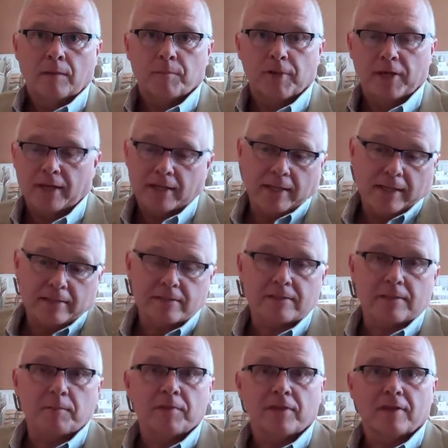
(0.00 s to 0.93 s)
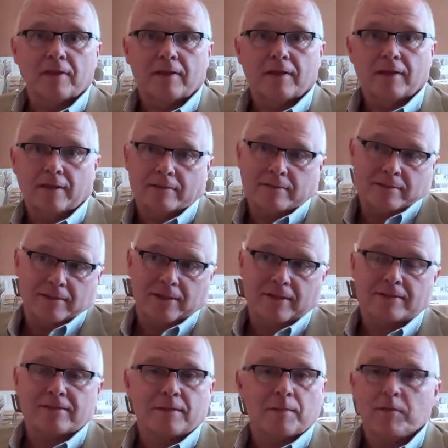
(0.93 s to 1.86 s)
But it's something that
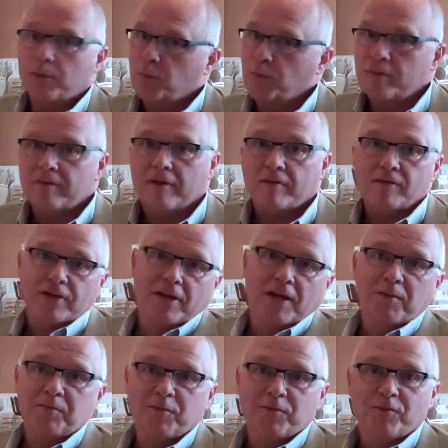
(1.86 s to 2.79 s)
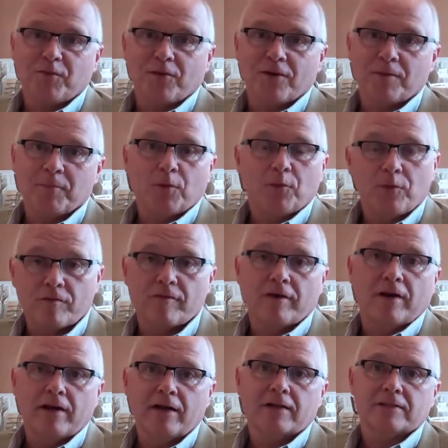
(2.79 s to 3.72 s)
it's something we've never done before, but we're
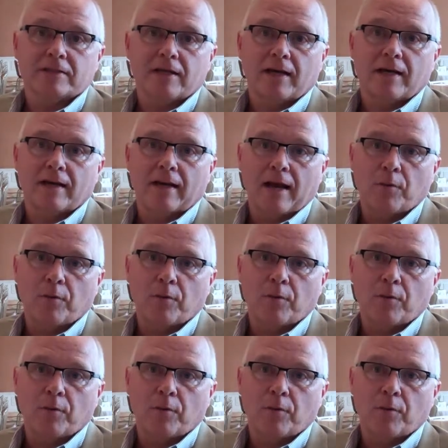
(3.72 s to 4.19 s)
very excited.